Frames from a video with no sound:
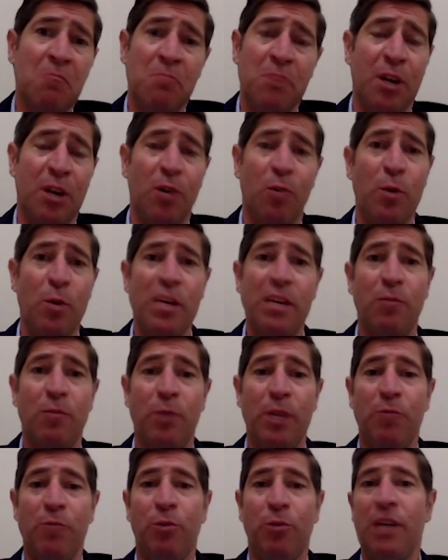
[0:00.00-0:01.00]

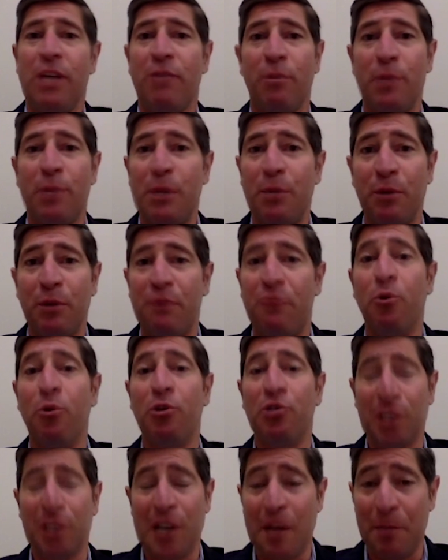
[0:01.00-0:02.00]
we will never be able to
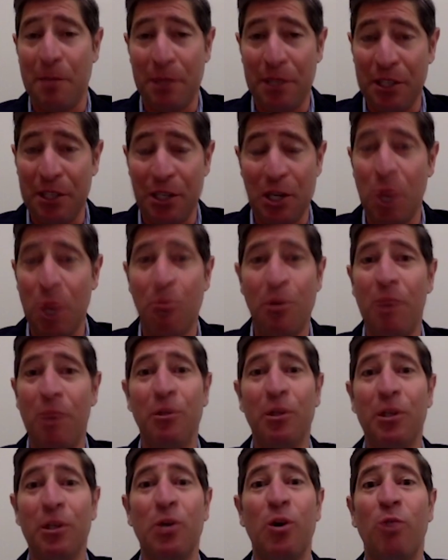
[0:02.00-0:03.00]
force a company to go
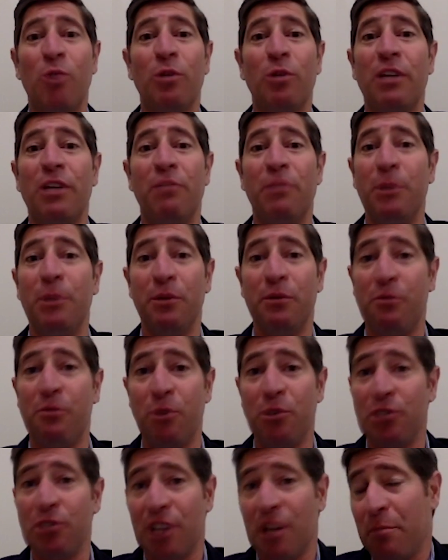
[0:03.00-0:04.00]
public, or we'll never be able to
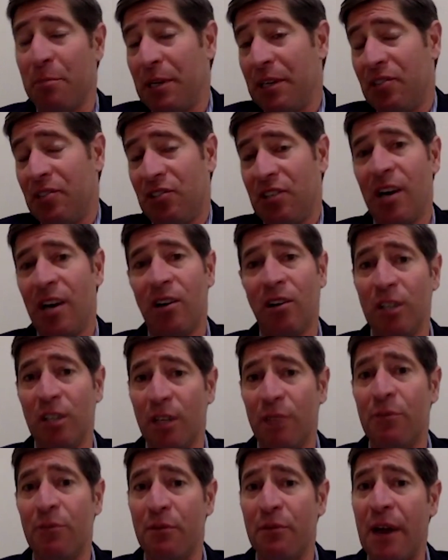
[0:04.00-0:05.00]
force a company to sell
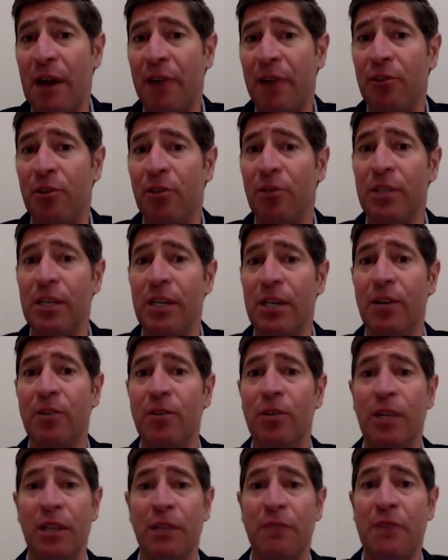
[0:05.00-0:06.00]
if the founder,
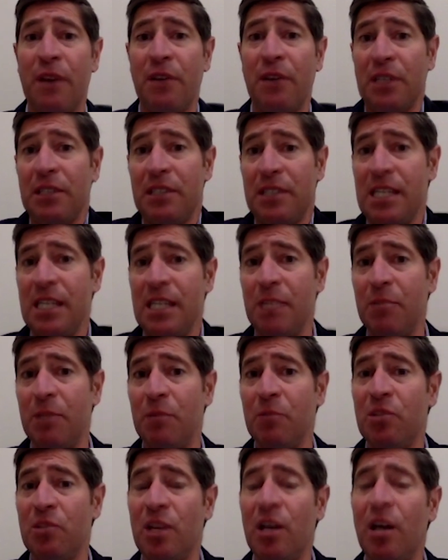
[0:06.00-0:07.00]
and the founding team
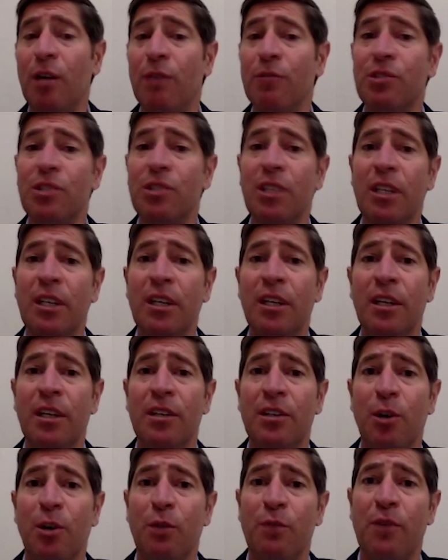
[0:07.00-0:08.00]
themselves
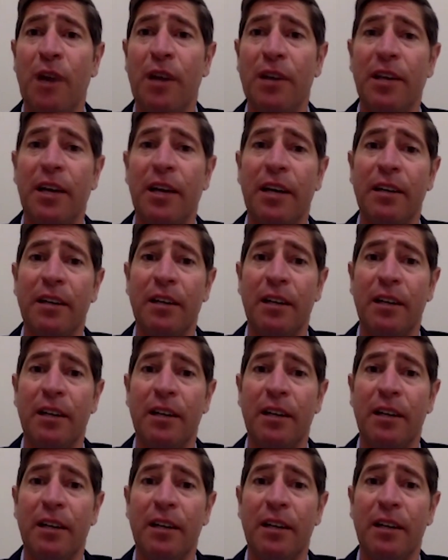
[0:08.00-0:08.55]
don't find that